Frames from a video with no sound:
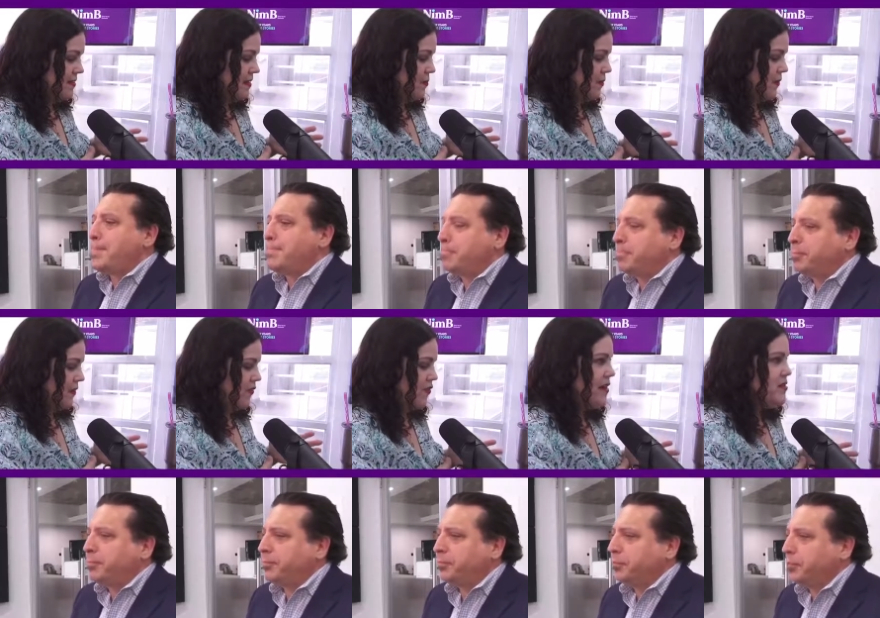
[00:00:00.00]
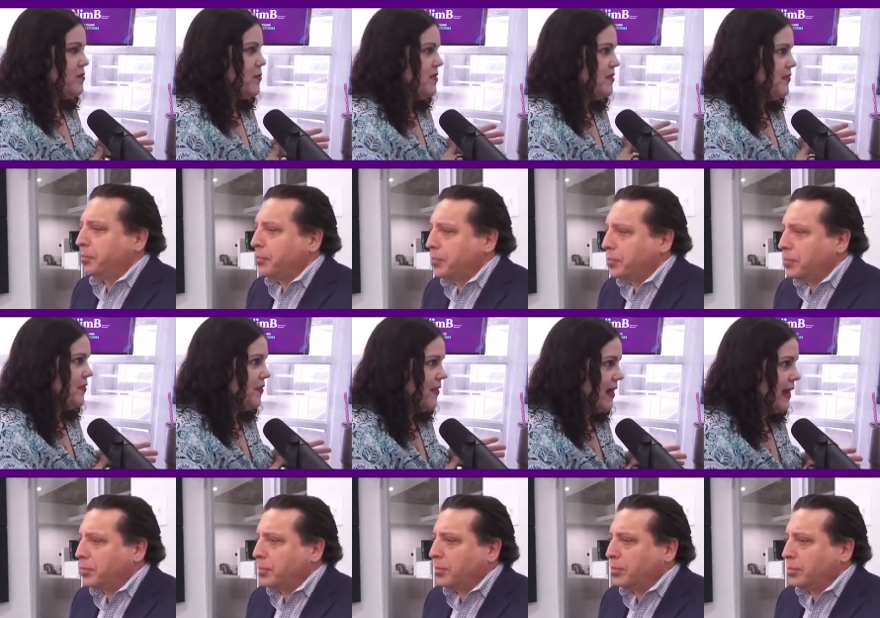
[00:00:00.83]
Speaker 1: the strategy was to fill
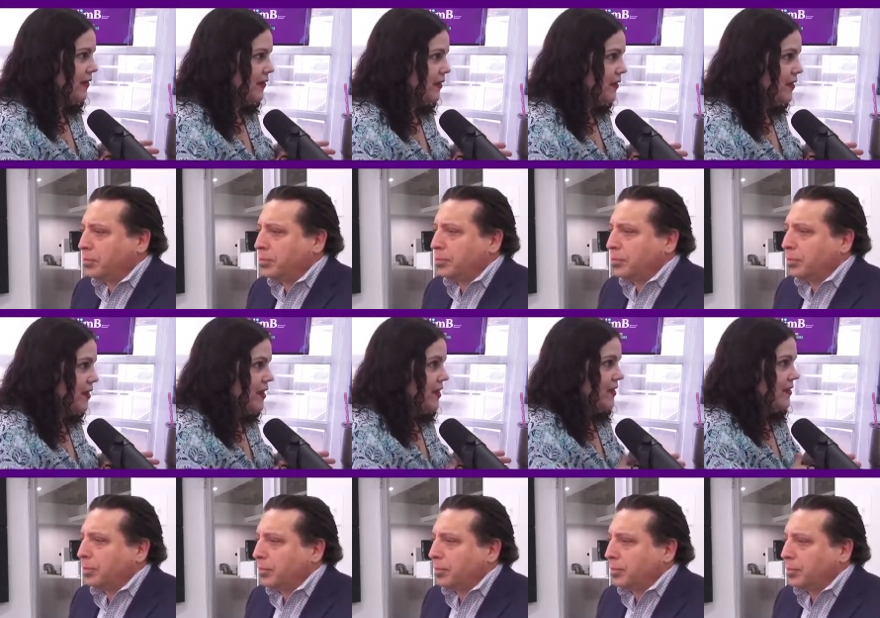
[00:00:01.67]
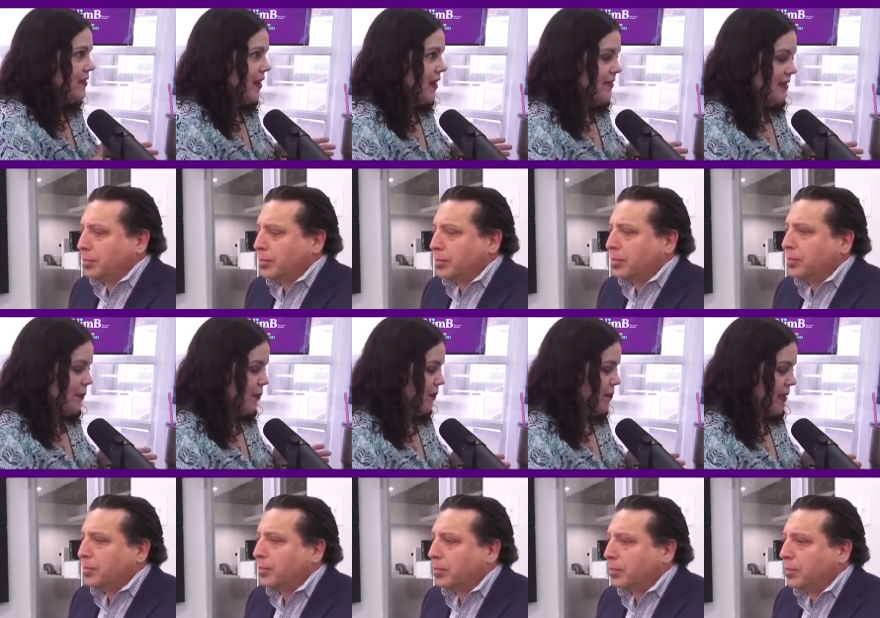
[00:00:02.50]
the calendar the days that
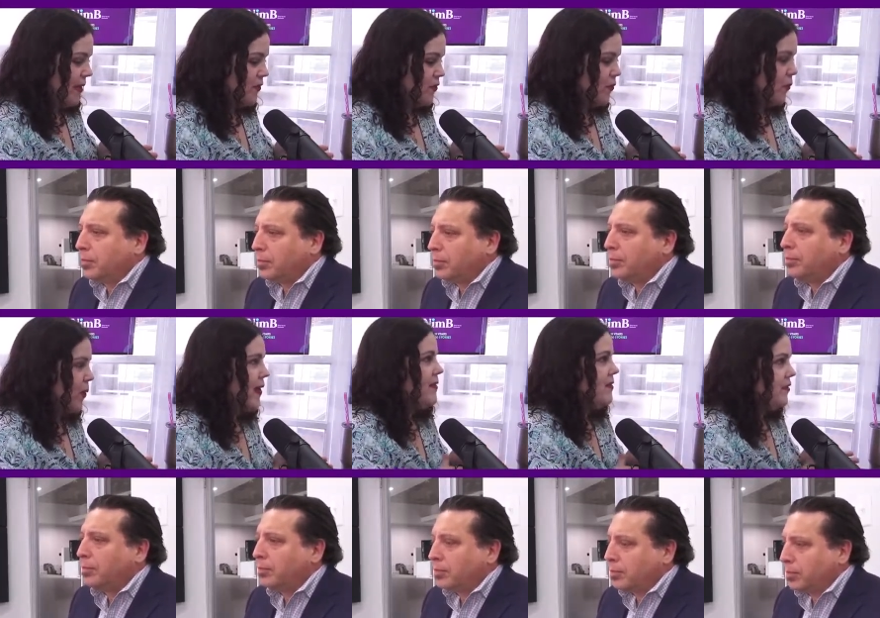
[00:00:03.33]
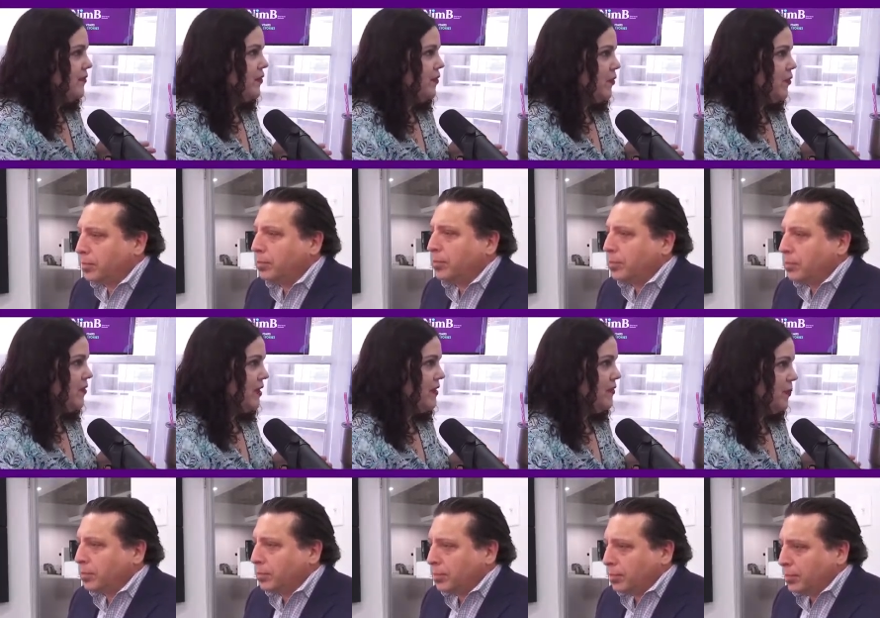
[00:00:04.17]
weren't being used for weddings to fill those
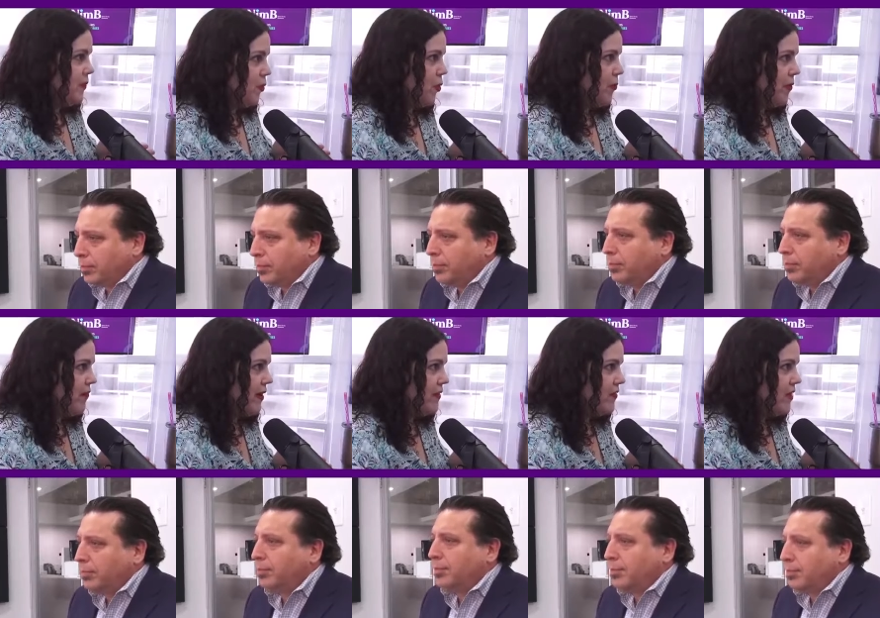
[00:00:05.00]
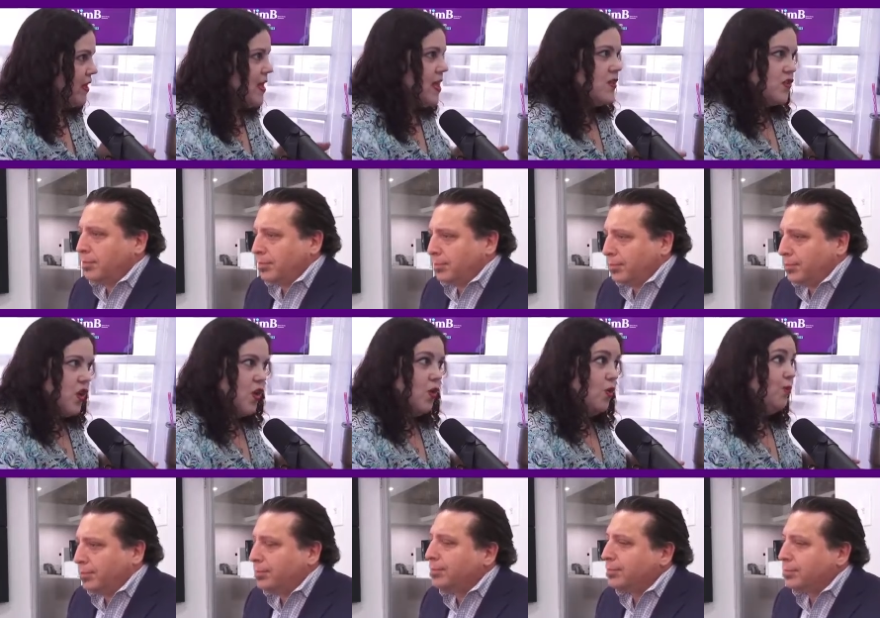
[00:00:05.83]
days with corporate events.
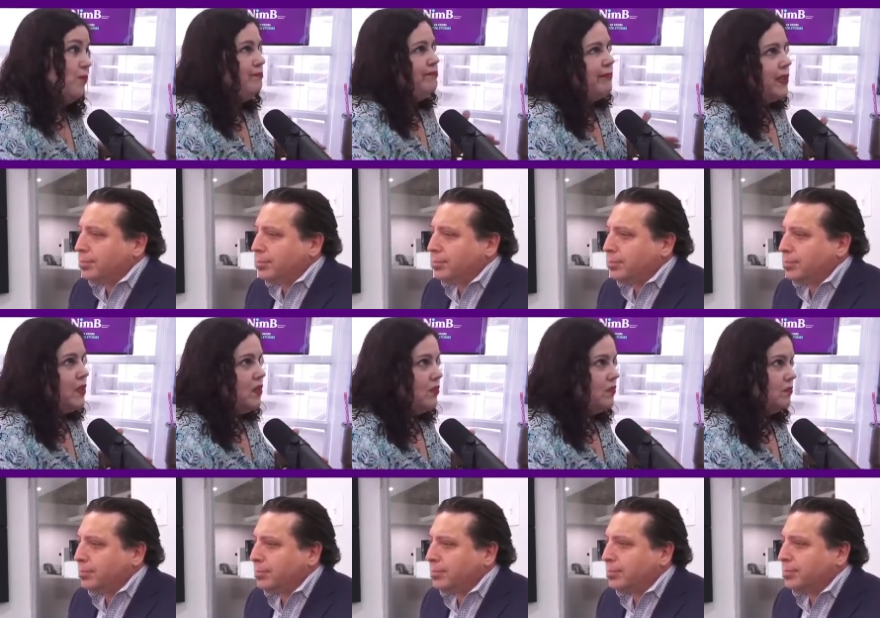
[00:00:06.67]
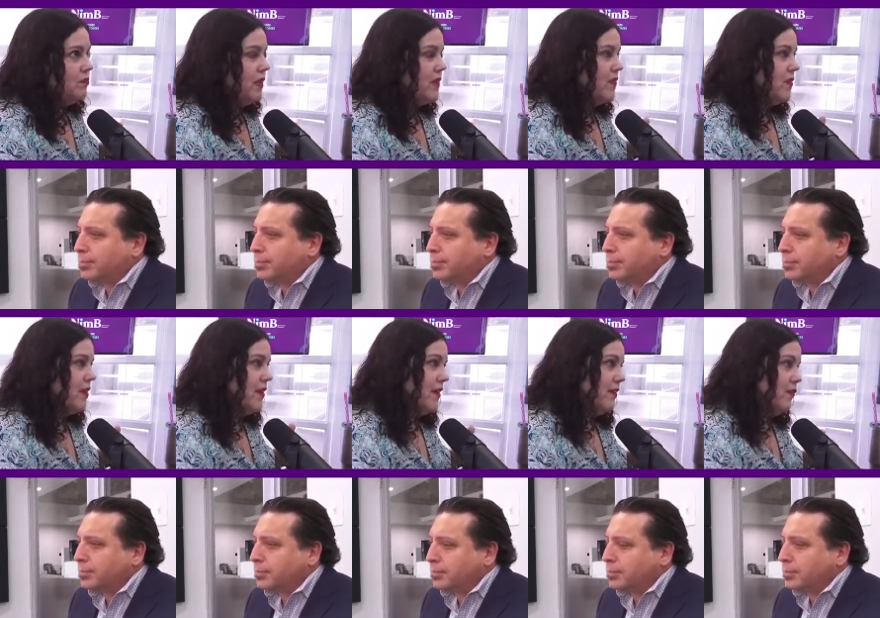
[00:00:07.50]
So, you know, let's look at
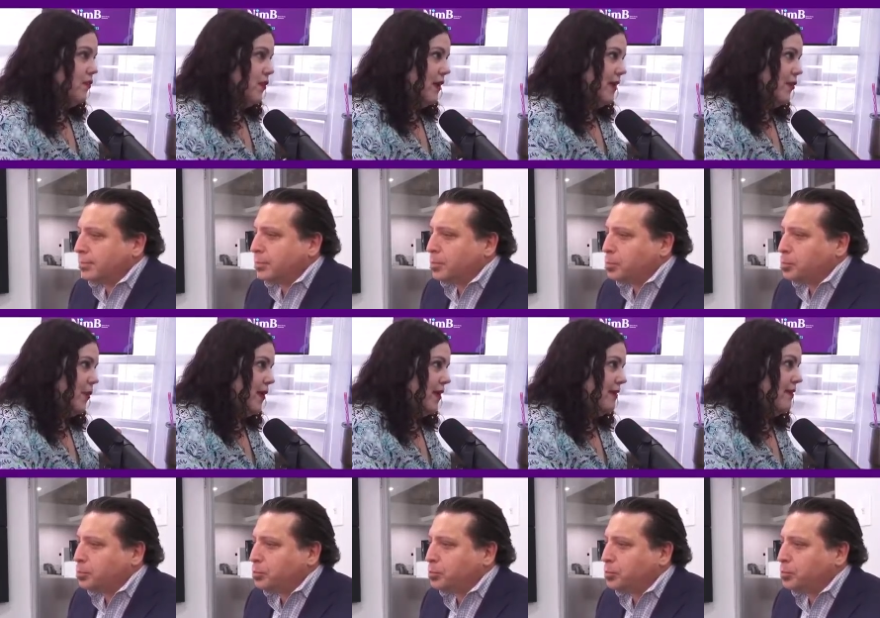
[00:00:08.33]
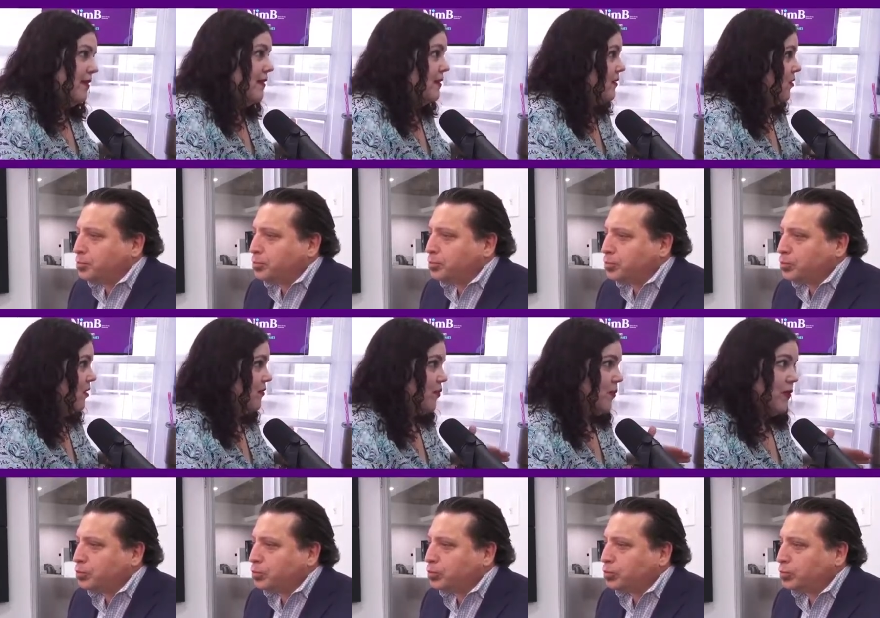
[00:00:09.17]
late 2019 and all of
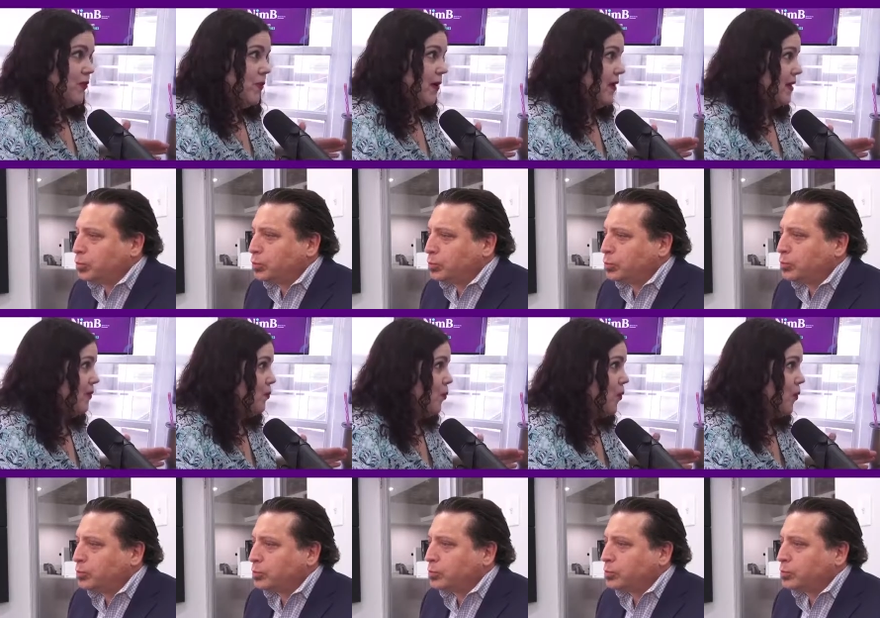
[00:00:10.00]
2020. What